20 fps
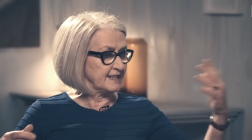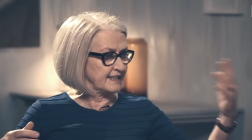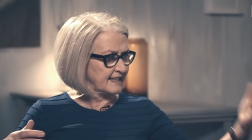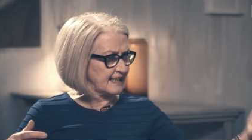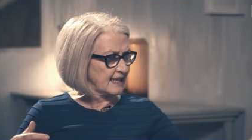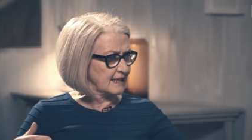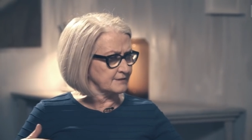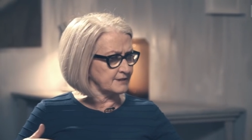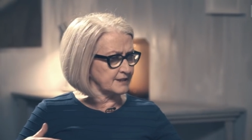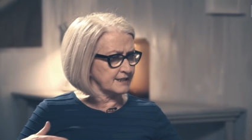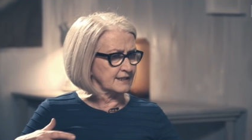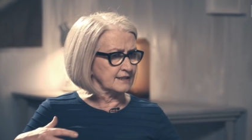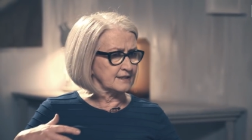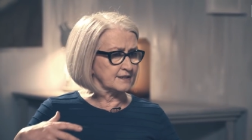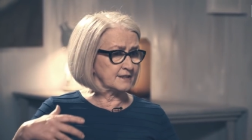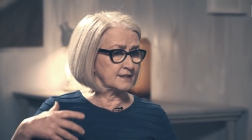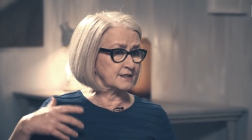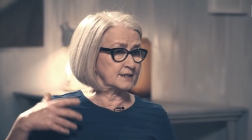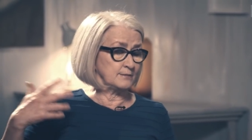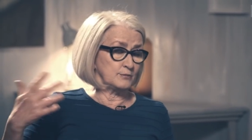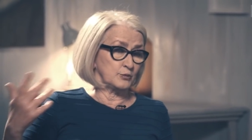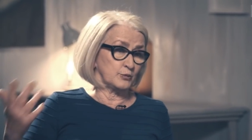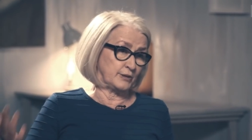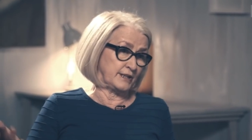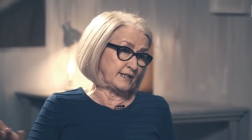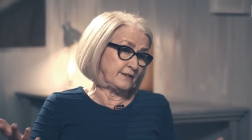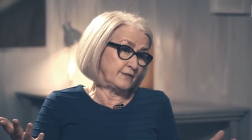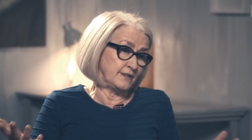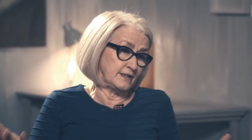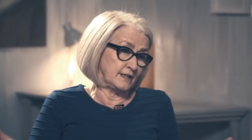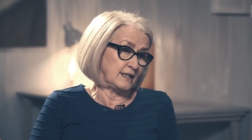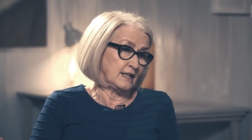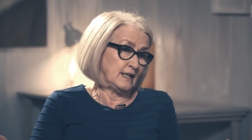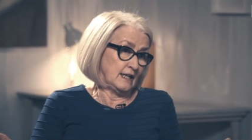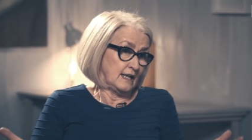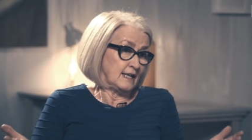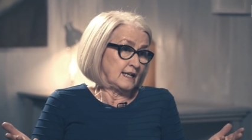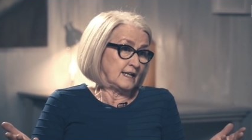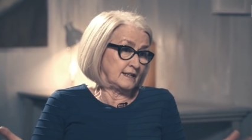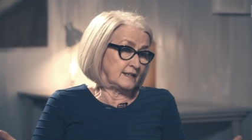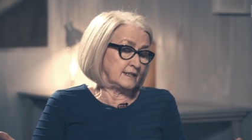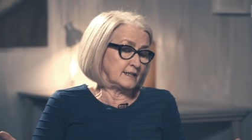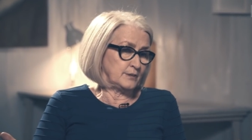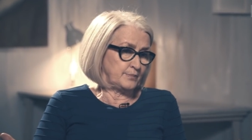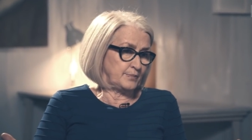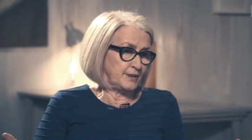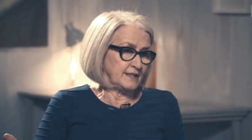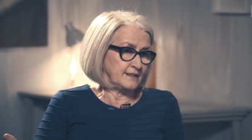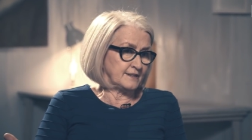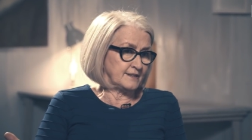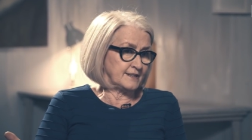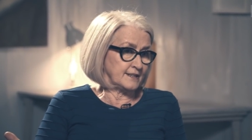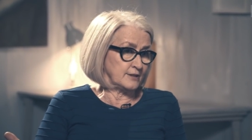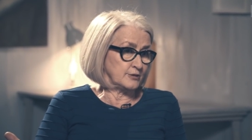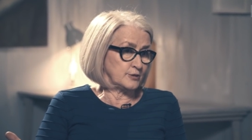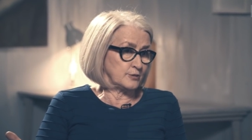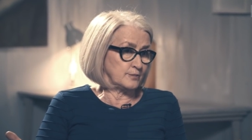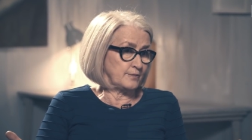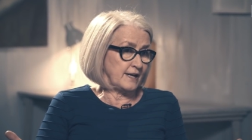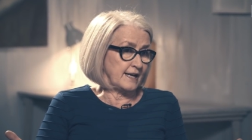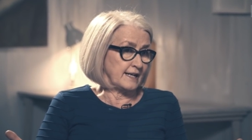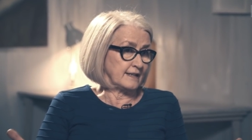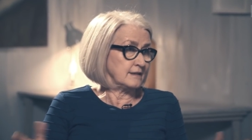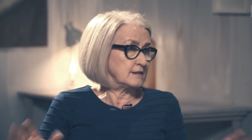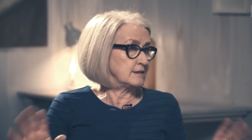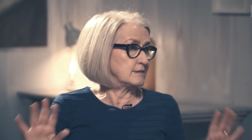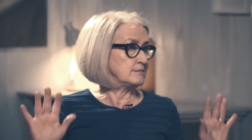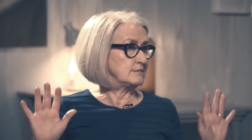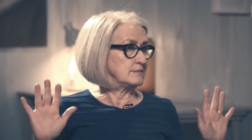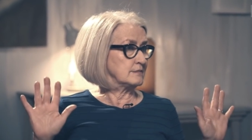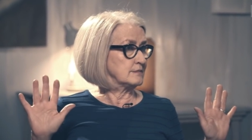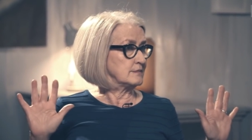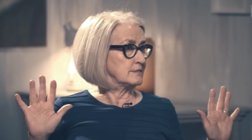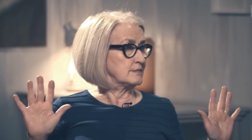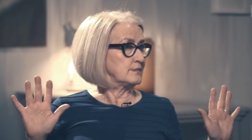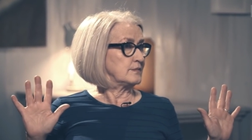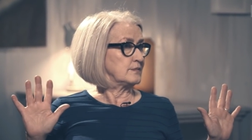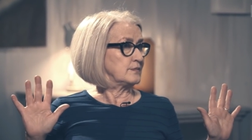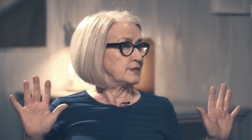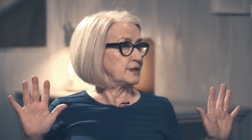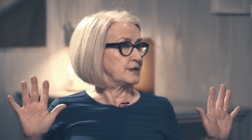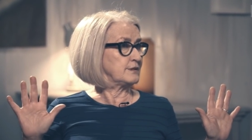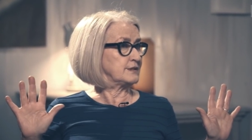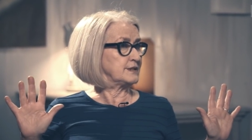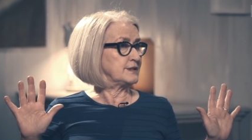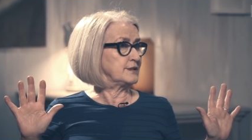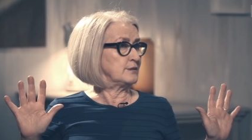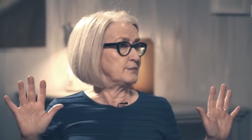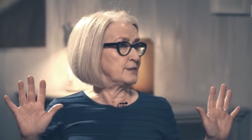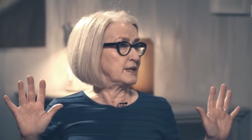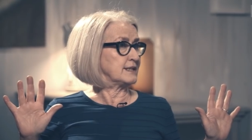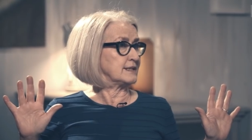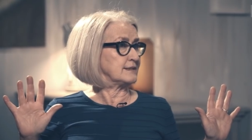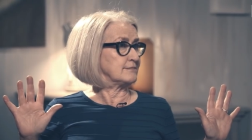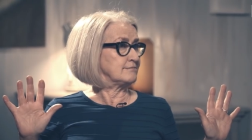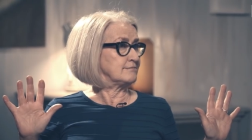an accounting system, or even an independent central bank, there is no money.